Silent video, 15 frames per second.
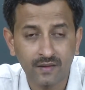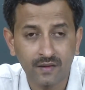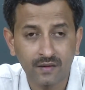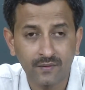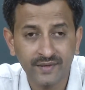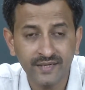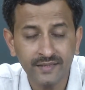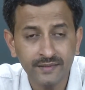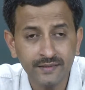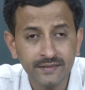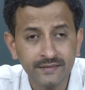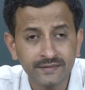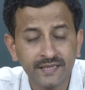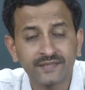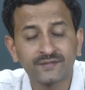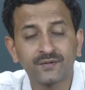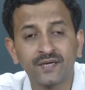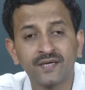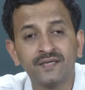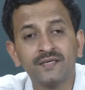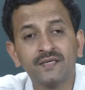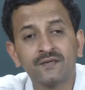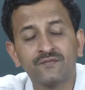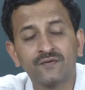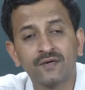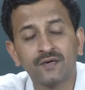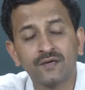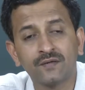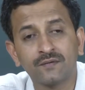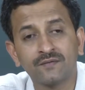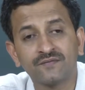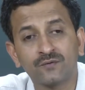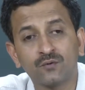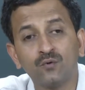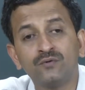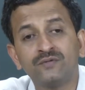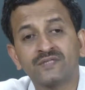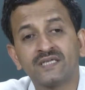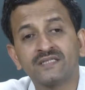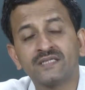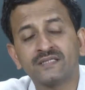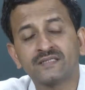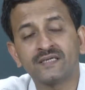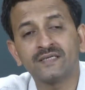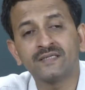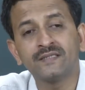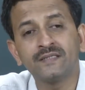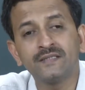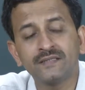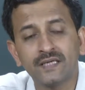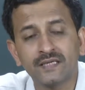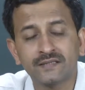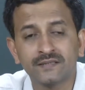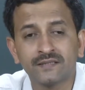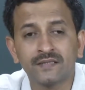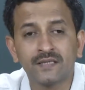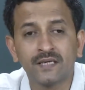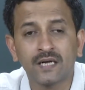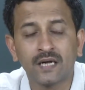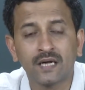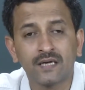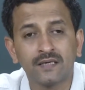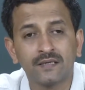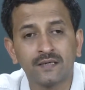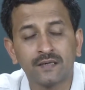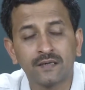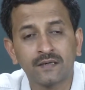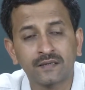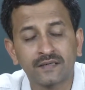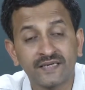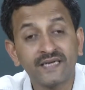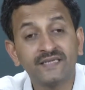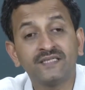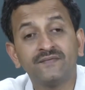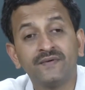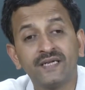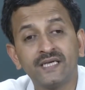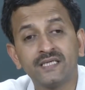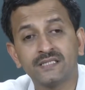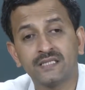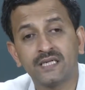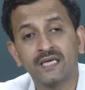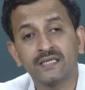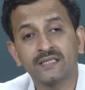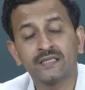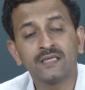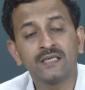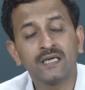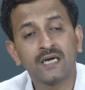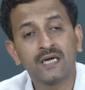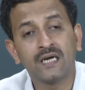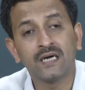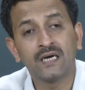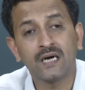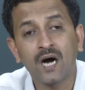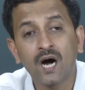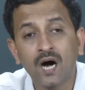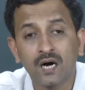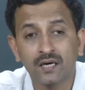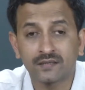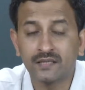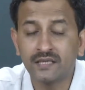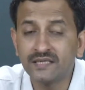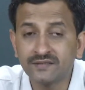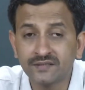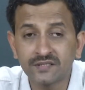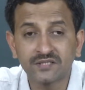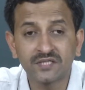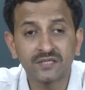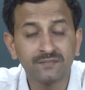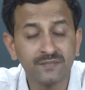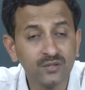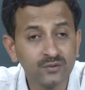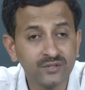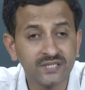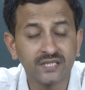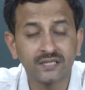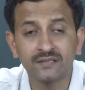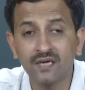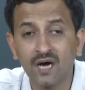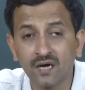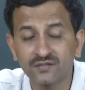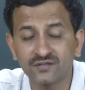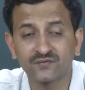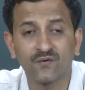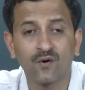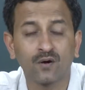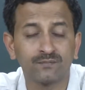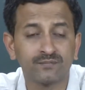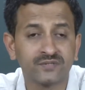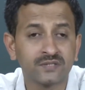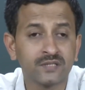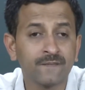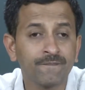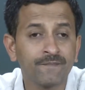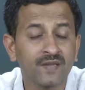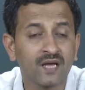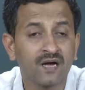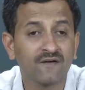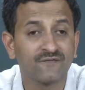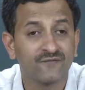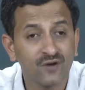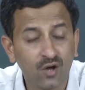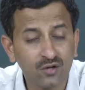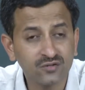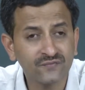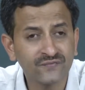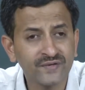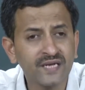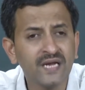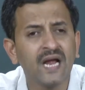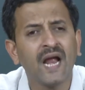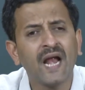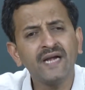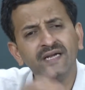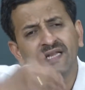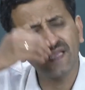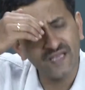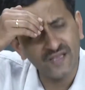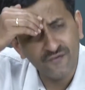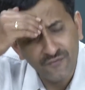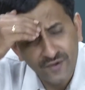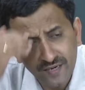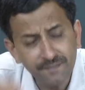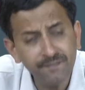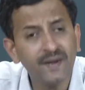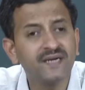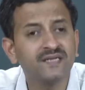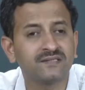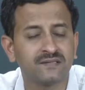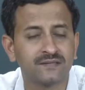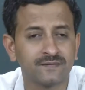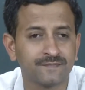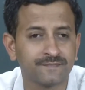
Okay? That is why Kuhn suggested that creative areas like art, literature, music, dance forms, philosophy and even medicine,